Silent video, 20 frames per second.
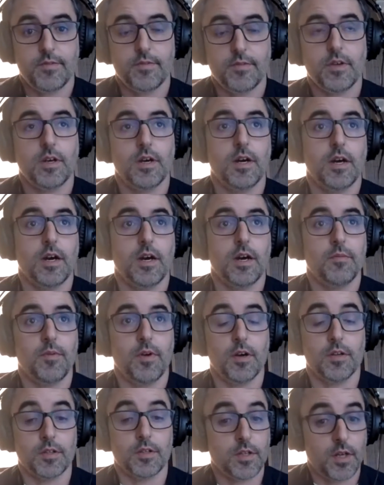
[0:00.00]

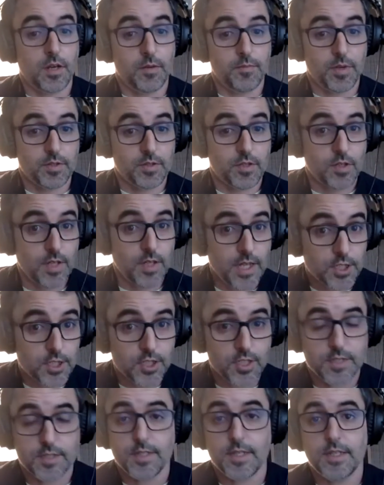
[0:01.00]
about
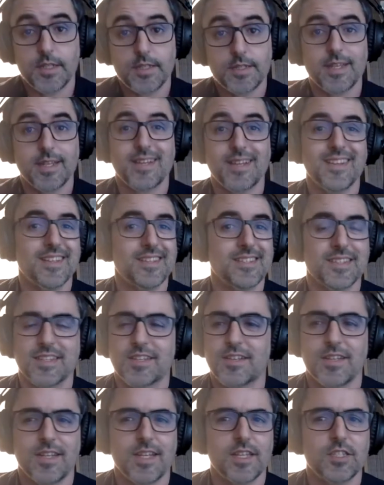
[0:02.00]
collections, and he said, listen,
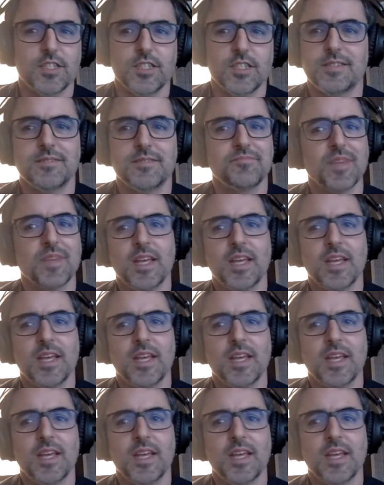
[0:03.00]
collections,